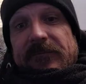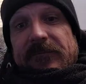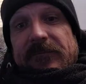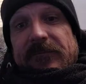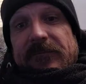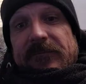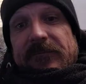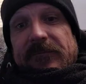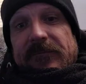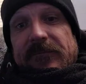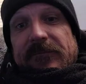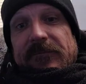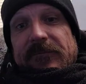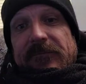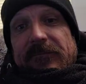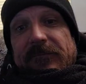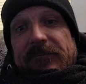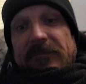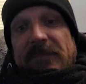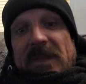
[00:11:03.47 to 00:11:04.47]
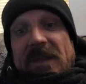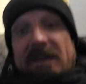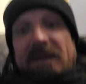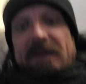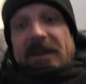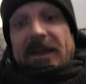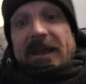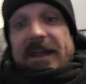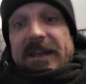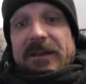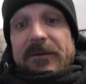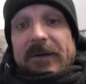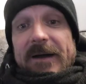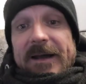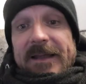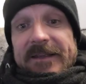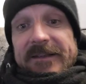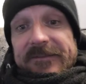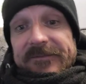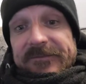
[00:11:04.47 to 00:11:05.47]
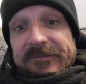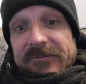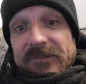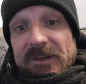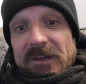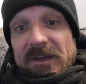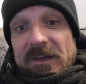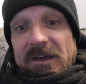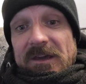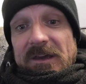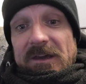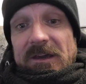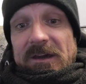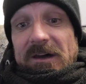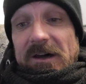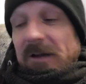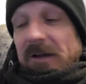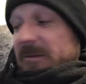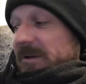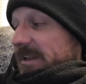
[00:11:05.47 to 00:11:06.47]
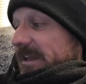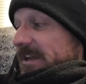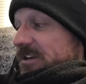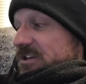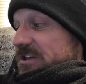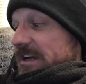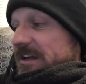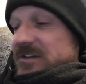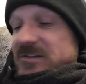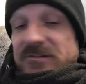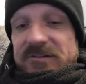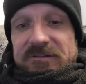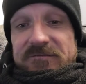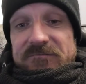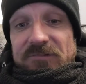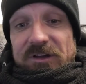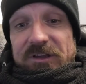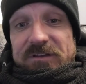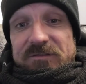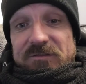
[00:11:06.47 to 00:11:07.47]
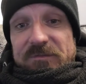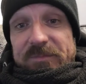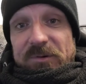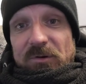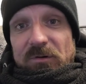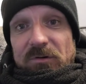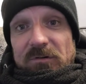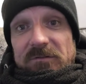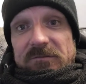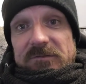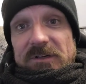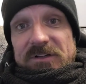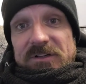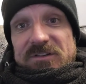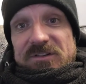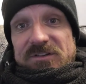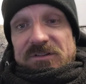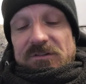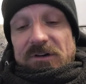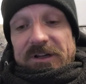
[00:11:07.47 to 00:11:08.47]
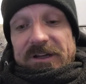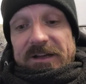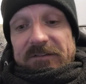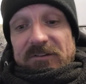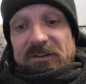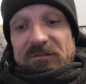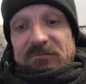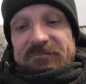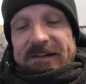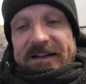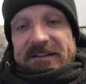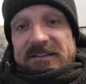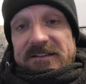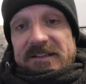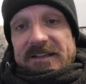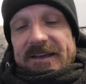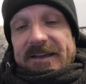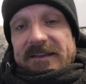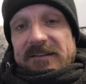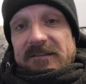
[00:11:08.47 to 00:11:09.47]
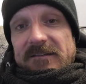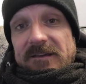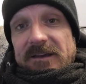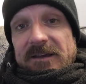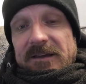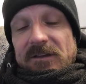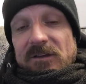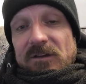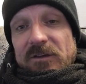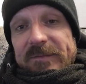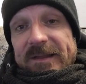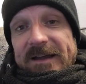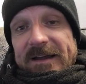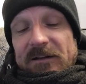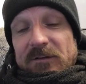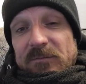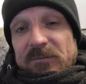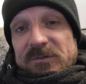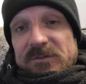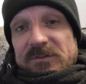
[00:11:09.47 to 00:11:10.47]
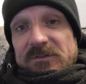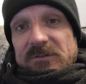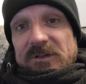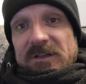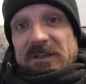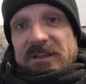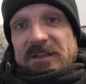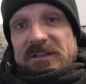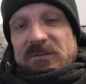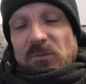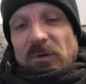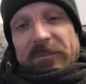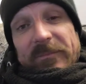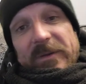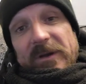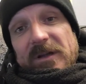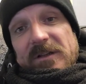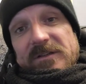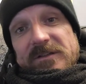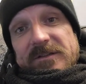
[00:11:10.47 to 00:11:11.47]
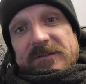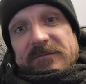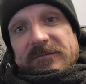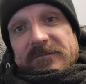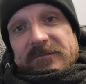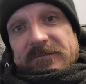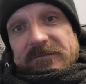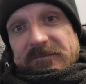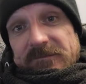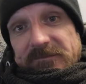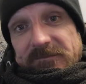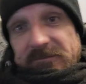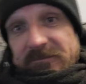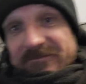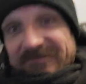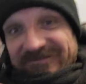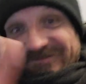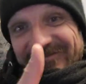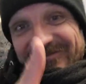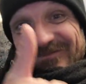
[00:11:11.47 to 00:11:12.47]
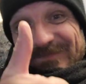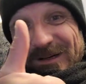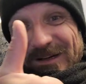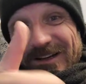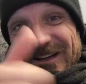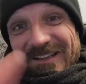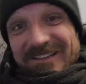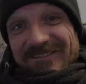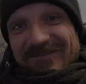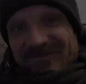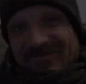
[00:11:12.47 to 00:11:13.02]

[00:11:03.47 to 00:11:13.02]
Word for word: for that. Anyway, I'm going to get changed and write this report. I just thought I'd have a little rant today, and I hope that helps at least one person. Bye.